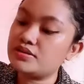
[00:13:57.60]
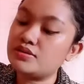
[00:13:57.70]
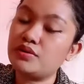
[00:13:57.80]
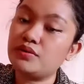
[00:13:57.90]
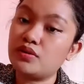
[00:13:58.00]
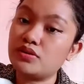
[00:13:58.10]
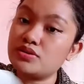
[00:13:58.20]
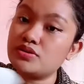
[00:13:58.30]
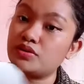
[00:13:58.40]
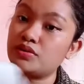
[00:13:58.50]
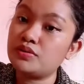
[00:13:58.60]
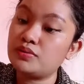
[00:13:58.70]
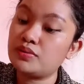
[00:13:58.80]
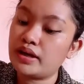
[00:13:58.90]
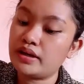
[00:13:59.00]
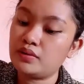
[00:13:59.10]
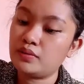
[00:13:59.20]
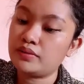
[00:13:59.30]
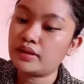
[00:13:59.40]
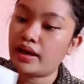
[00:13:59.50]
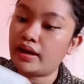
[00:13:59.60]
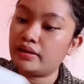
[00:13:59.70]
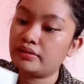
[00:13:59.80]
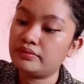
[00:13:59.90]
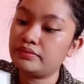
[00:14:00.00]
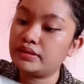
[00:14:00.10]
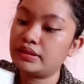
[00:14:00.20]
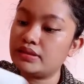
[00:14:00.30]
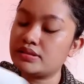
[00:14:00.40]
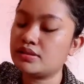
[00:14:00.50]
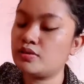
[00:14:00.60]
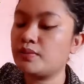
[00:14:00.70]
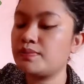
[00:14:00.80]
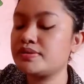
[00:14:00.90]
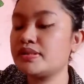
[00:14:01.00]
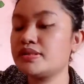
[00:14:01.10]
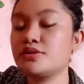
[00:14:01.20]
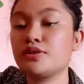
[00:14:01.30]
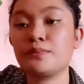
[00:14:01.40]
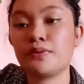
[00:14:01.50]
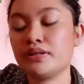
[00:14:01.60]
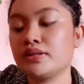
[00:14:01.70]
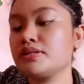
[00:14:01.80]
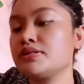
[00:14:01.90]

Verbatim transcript: So also, I don't have the synopsis or printed